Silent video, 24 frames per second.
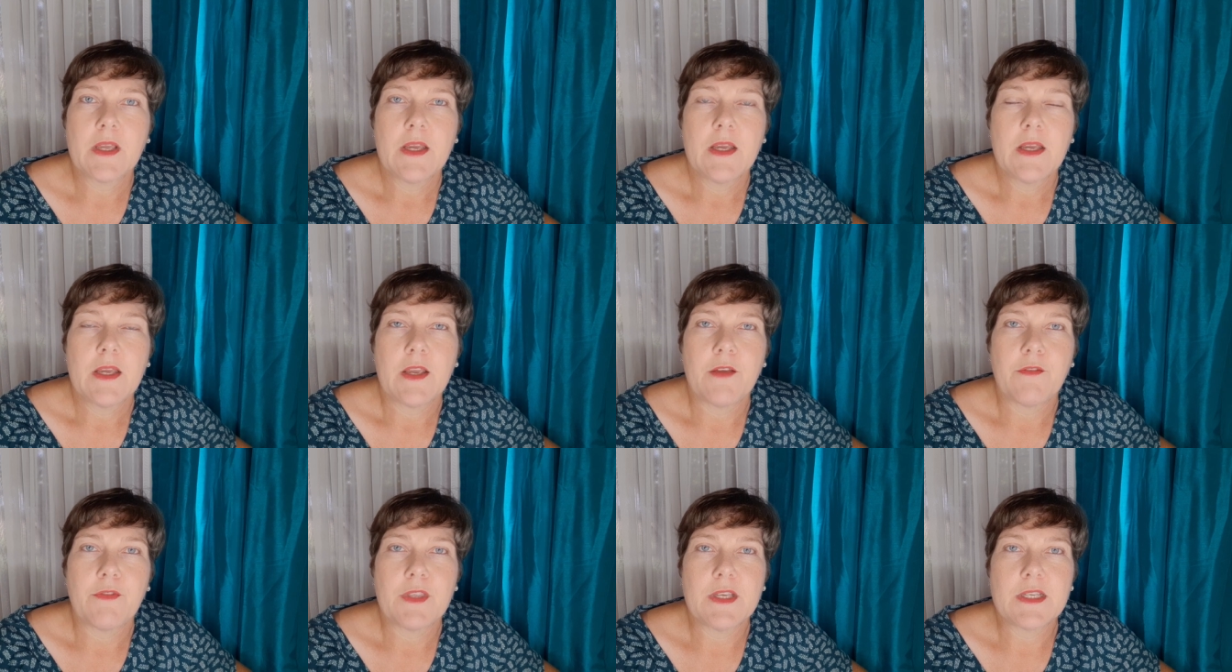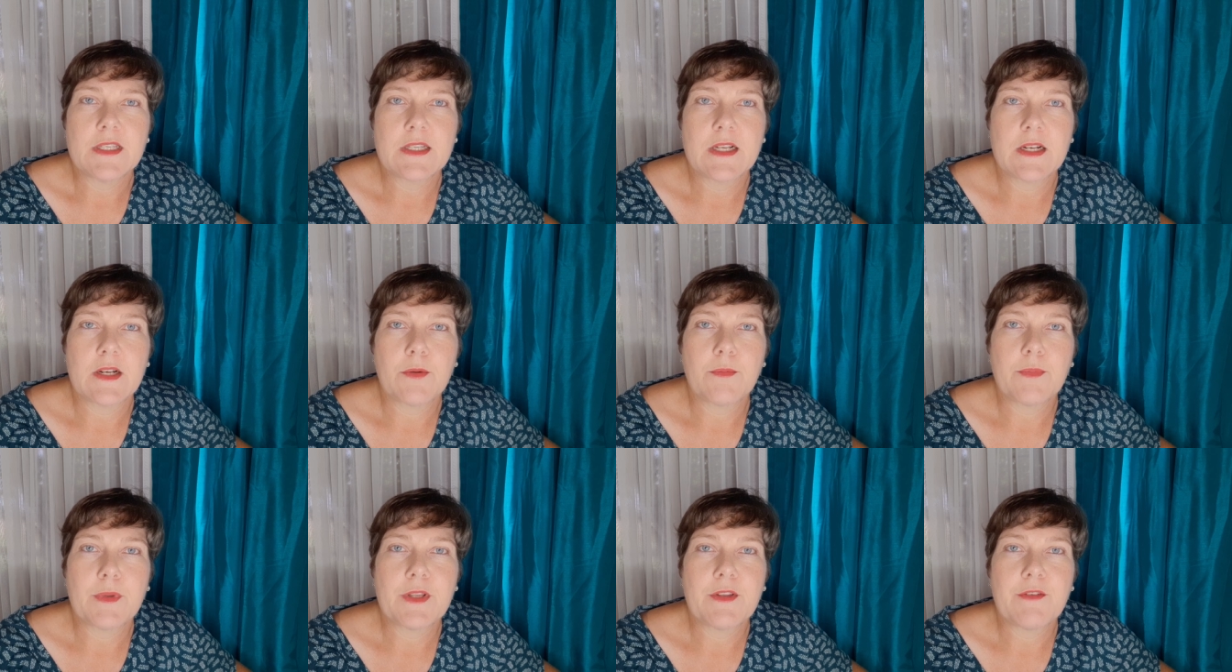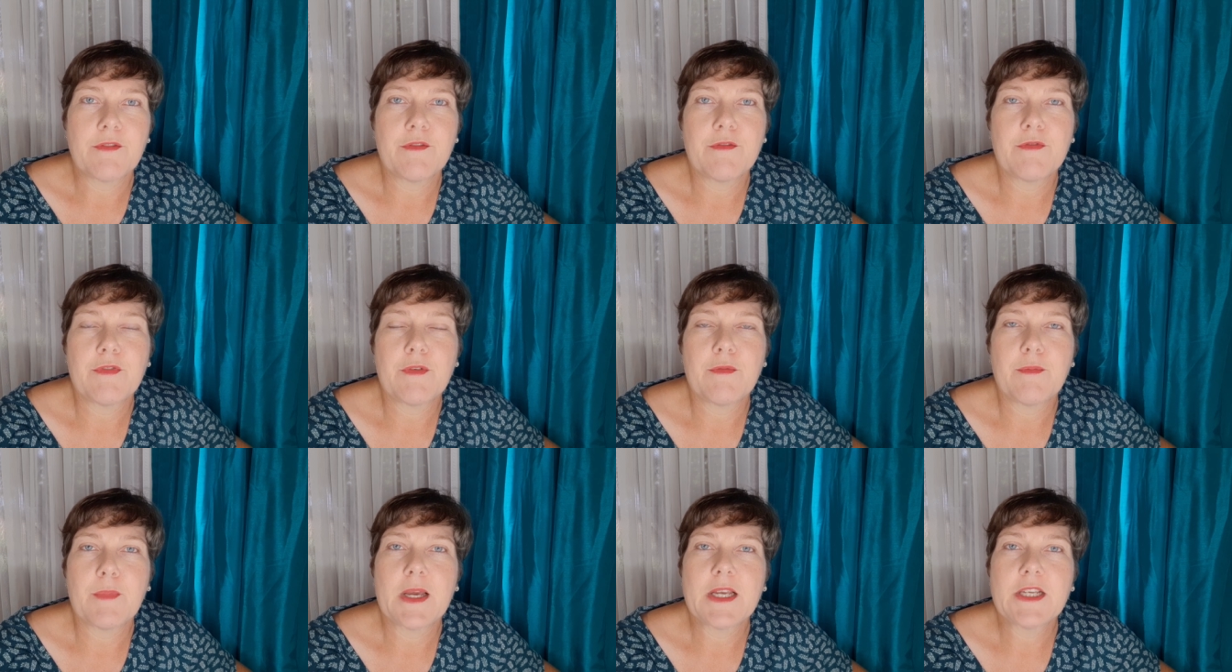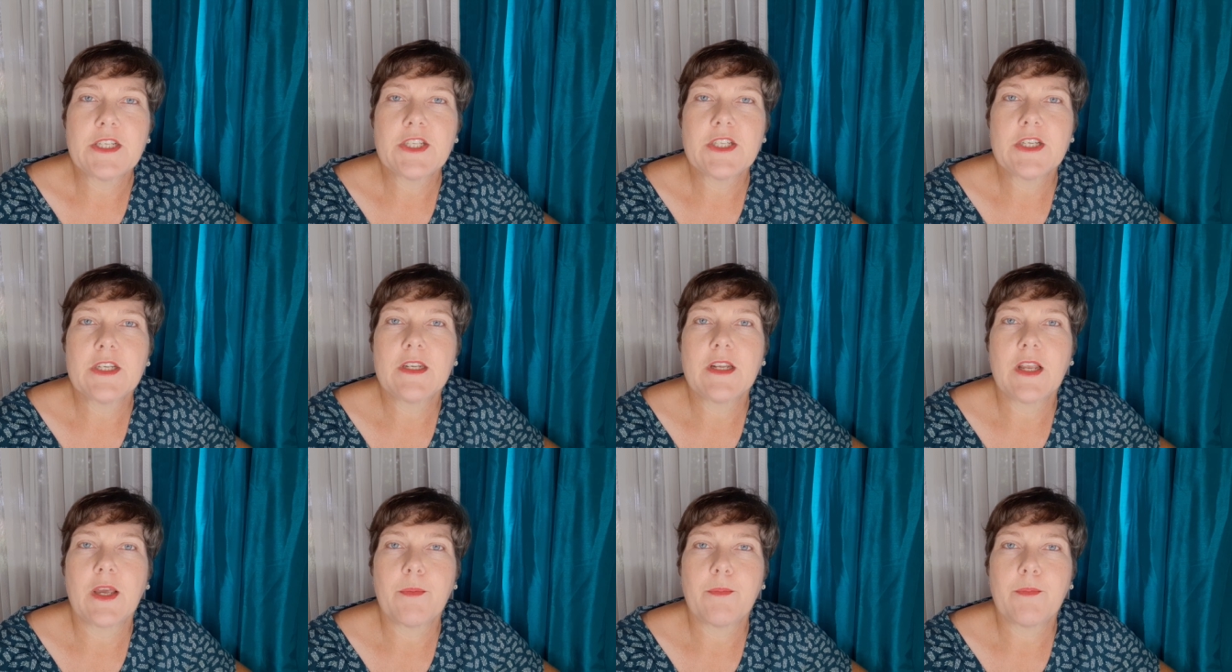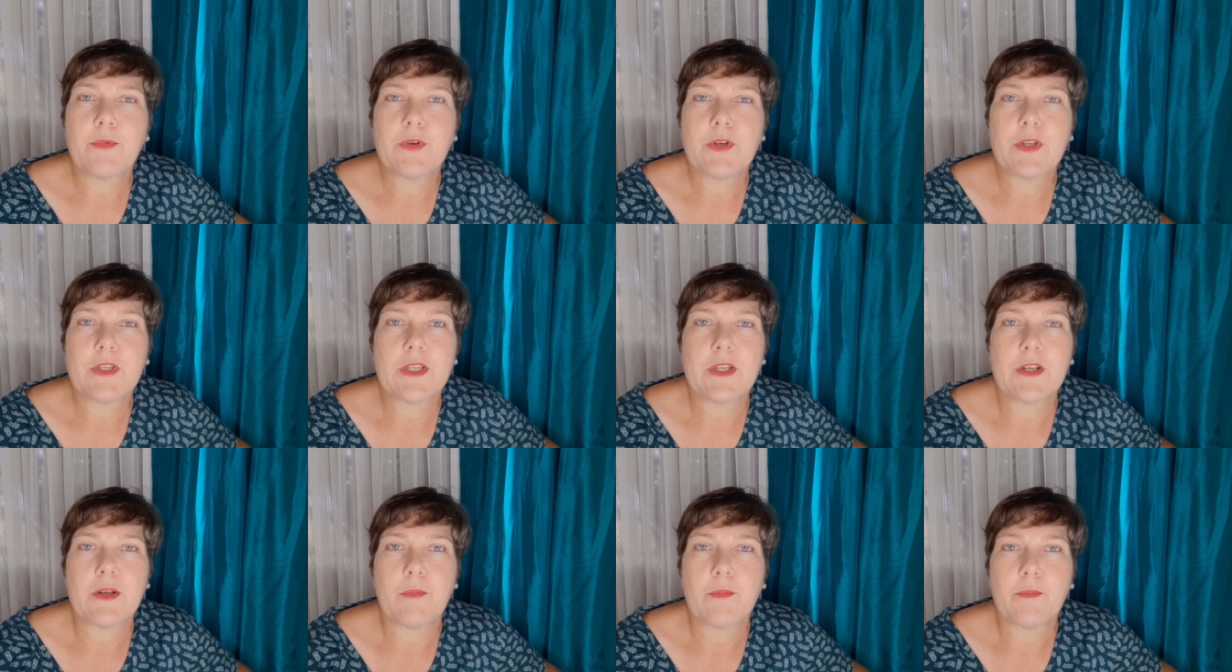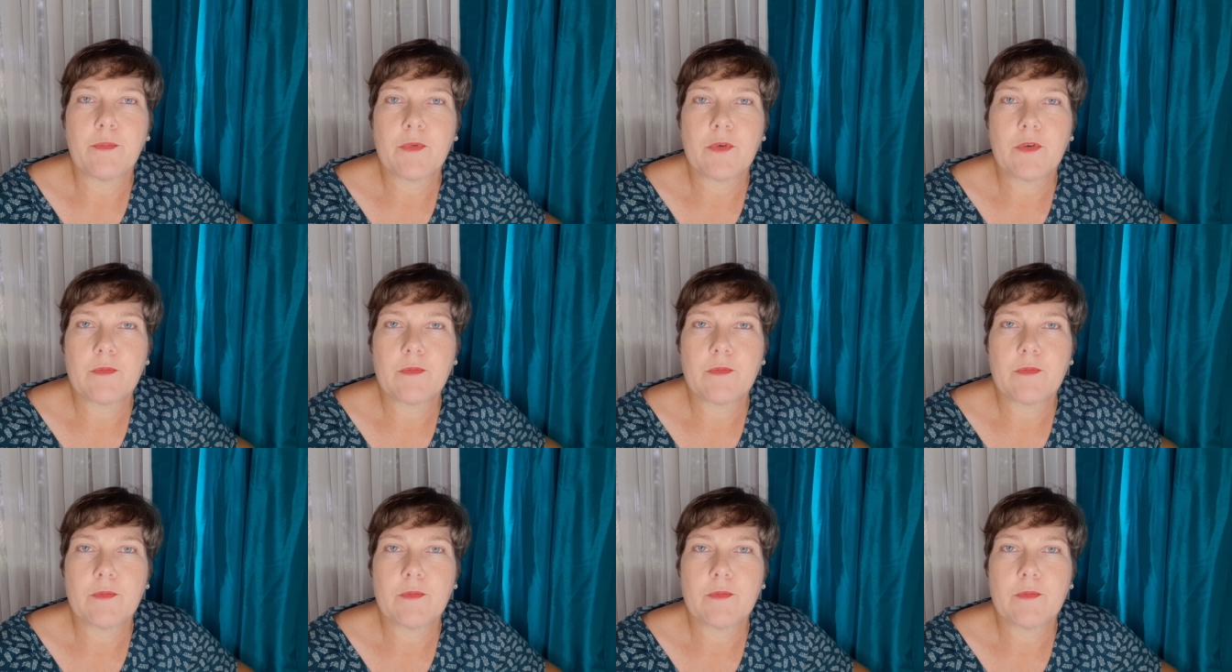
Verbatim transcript: If there's a little bit of inflammation, I put it in a